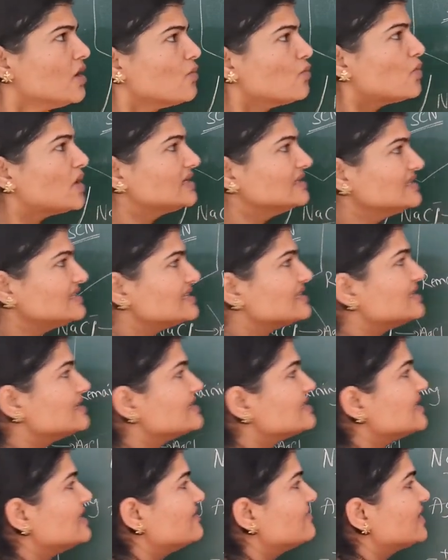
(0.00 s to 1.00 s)
Once
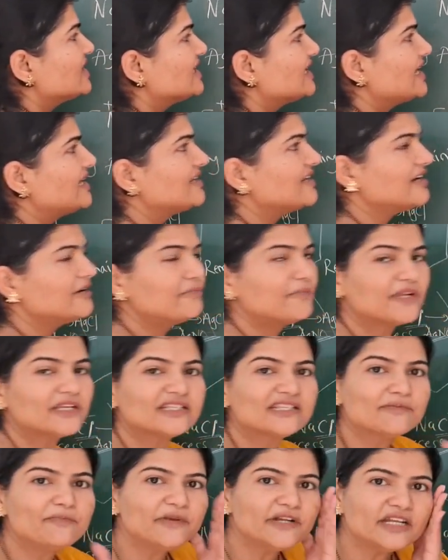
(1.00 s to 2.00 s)
the silver nitrate
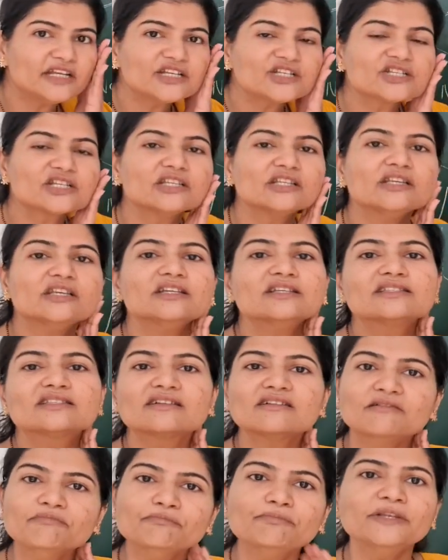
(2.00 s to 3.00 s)
precipitation is
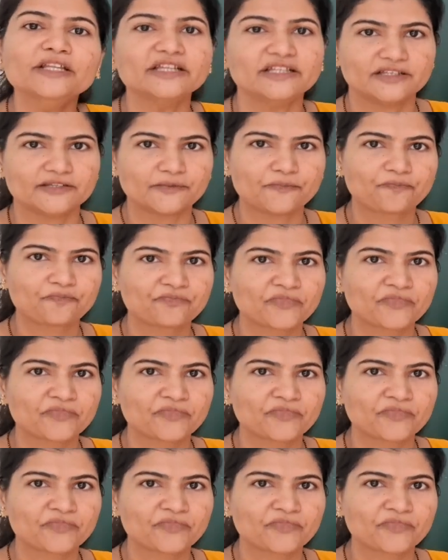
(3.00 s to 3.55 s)
complete,